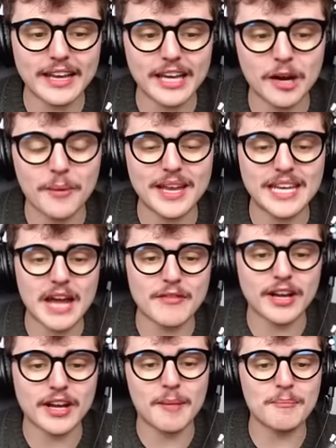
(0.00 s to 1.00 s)
here and never
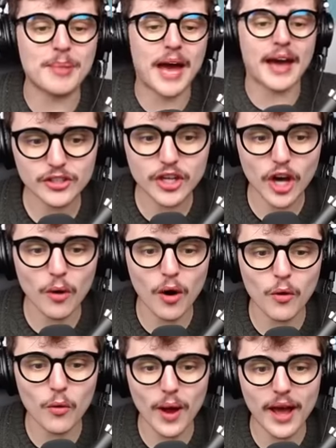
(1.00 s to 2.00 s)
come back! Go
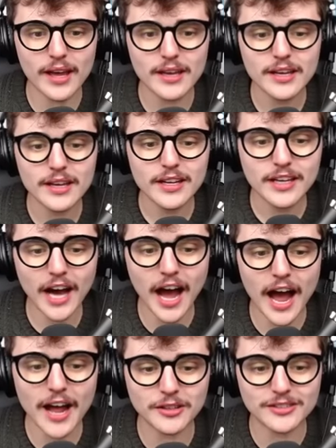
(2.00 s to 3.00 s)
away!
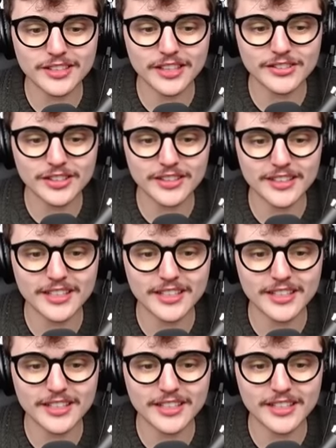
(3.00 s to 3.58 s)
Kyle doesn't